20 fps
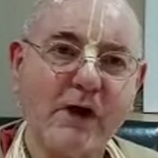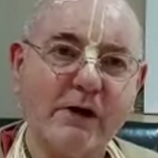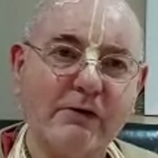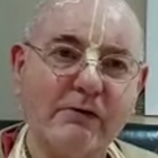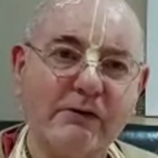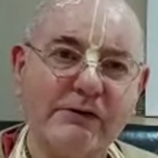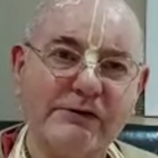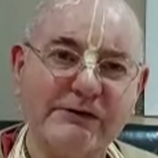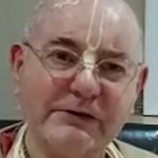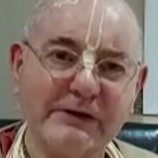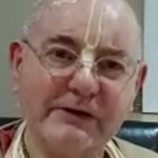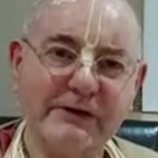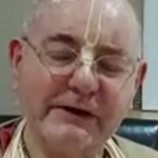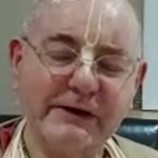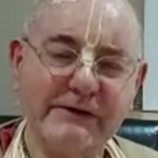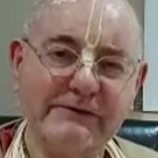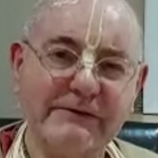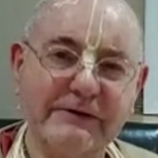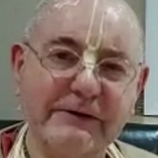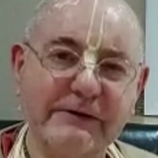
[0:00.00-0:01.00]
Krishna
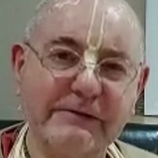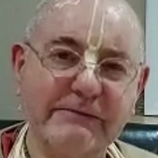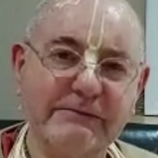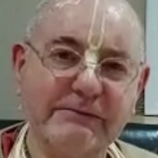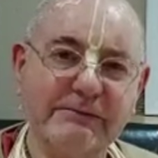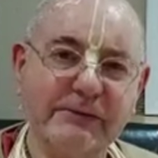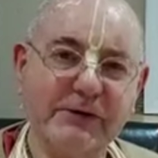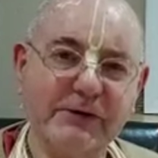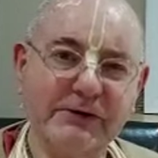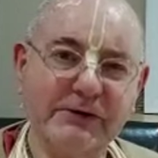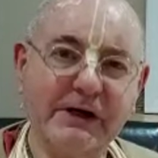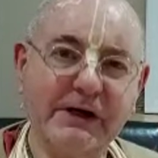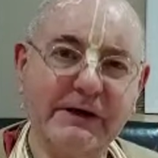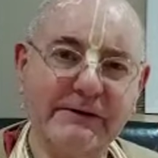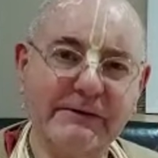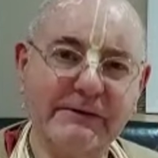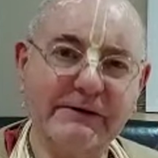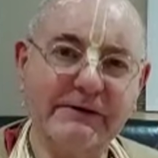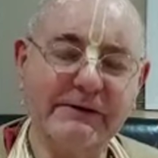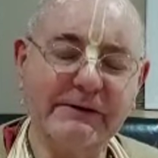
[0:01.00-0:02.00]
leaving
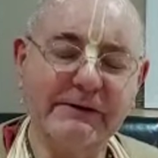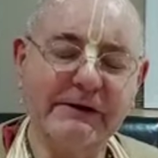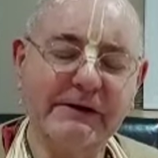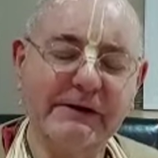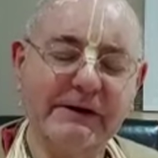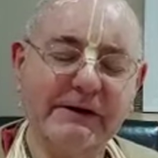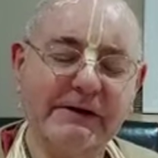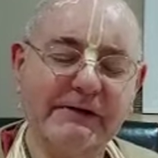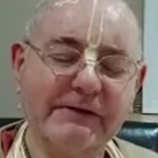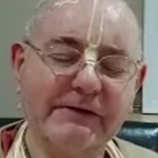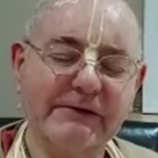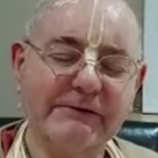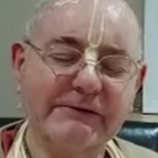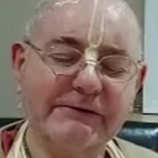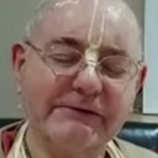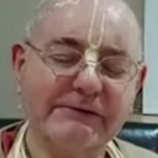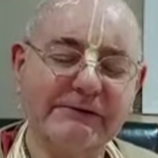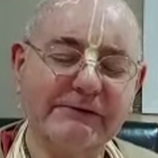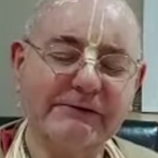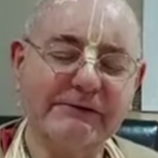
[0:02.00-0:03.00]
Vrindavan. This
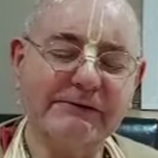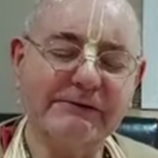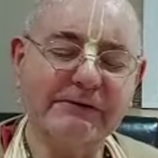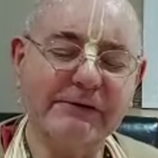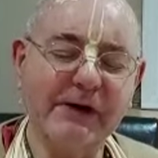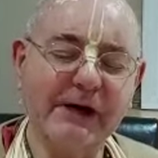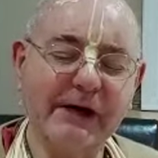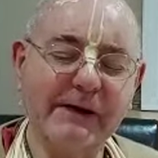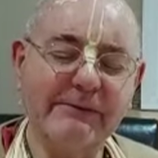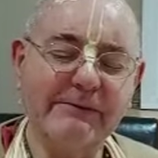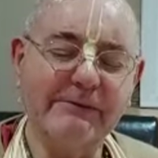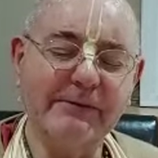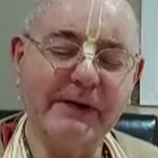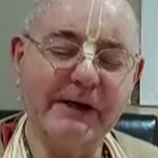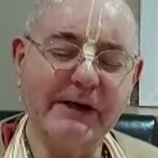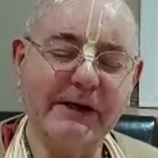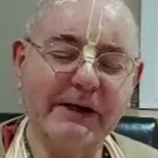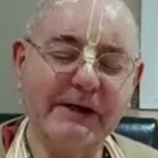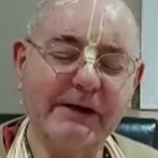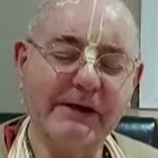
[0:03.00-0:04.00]
is described
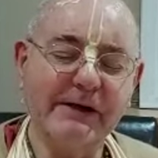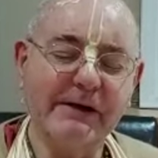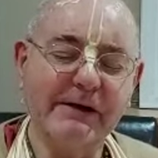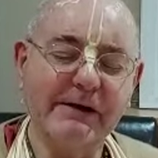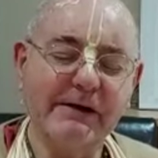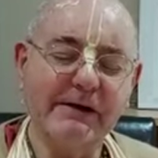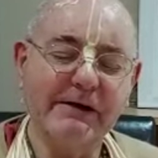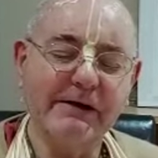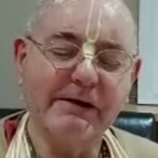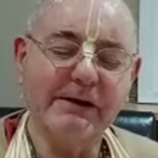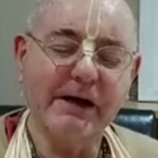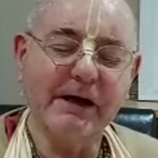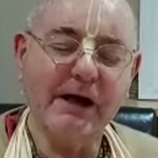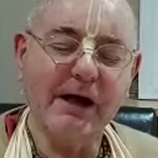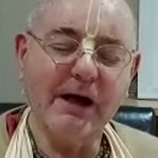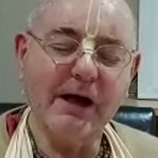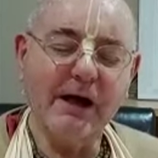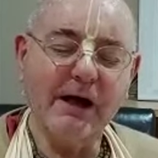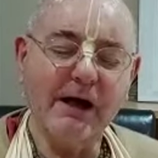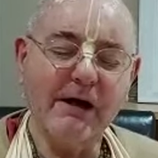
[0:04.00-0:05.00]
by
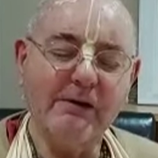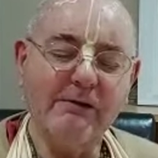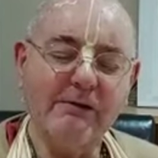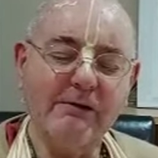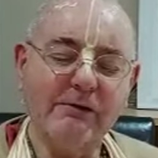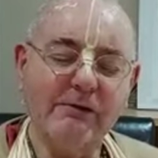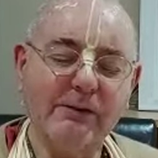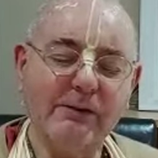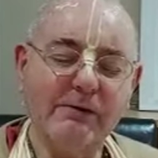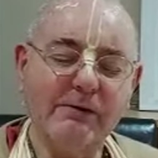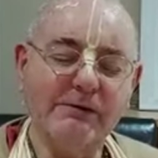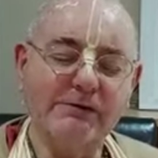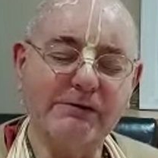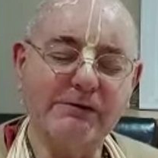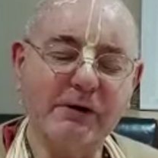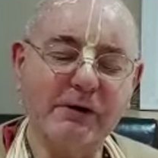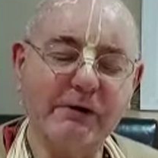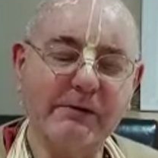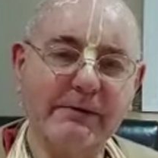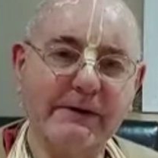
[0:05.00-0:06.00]
Rupa
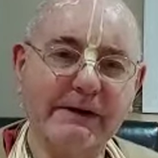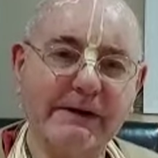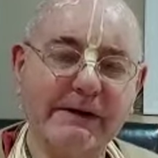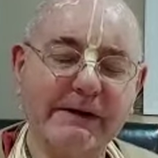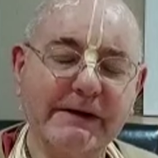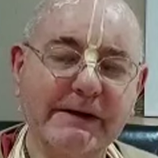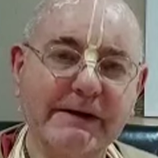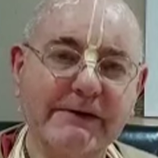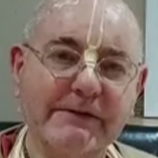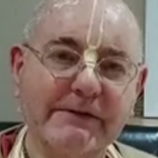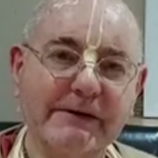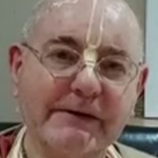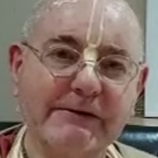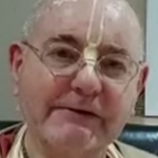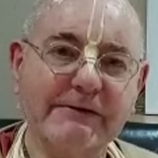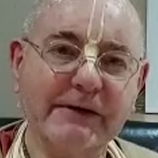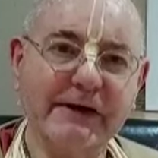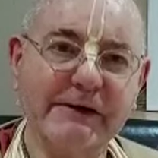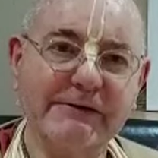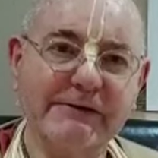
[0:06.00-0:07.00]
Goswami in
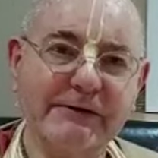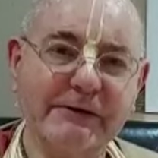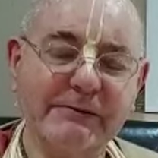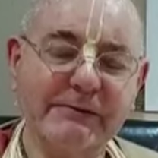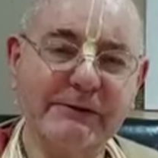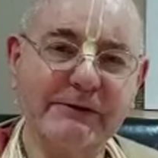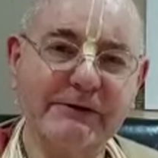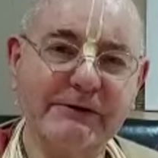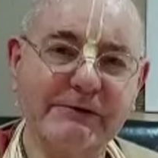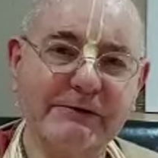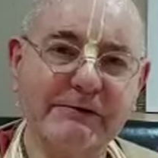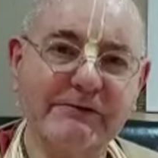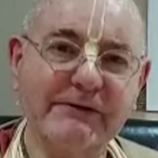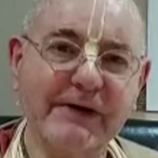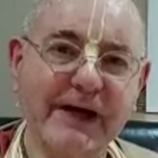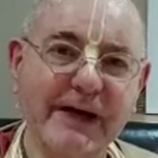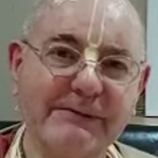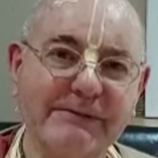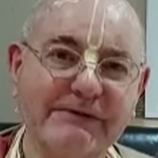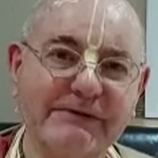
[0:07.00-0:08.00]
text number 2 of
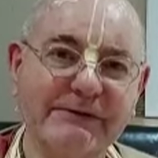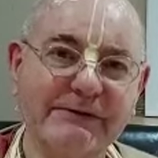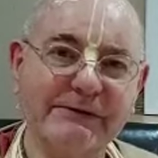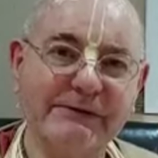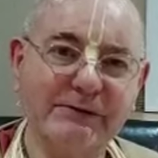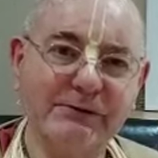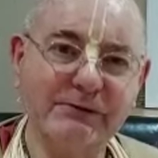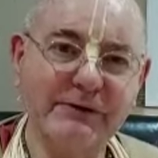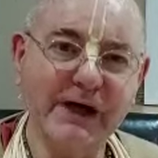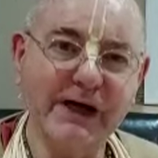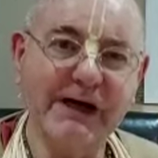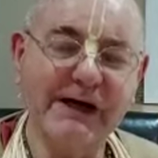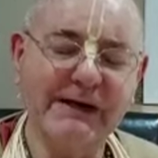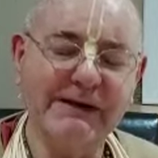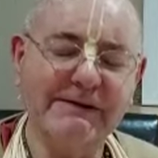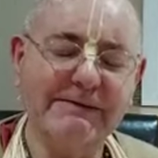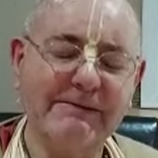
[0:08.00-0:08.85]
Hamsa Duda.